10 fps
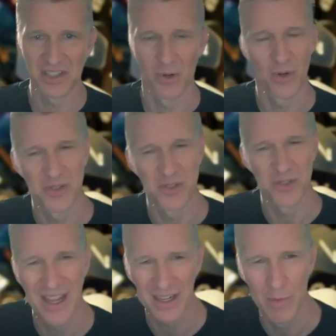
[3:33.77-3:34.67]
Of course, you
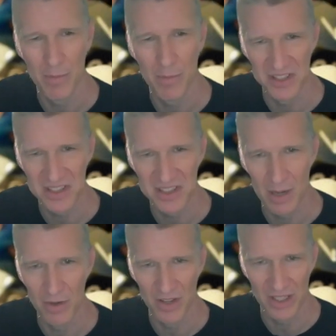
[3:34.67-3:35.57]
can't come up with a sum
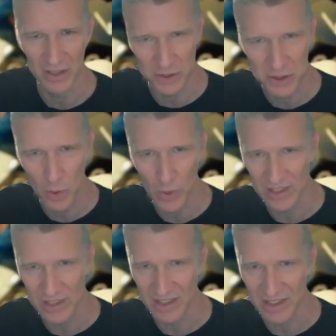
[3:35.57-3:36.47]
of like little
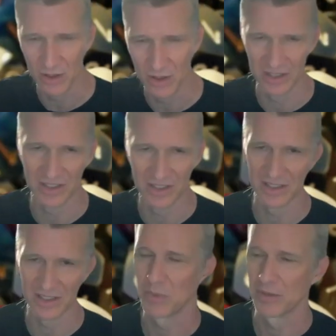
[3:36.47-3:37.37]
squiggly looking
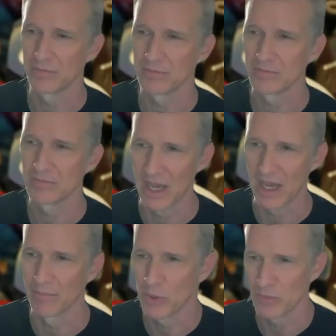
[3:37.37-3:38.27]
things, but yeah,
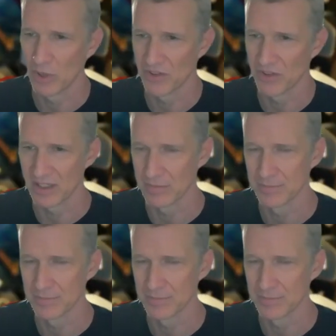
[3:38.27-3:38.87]
point well taken.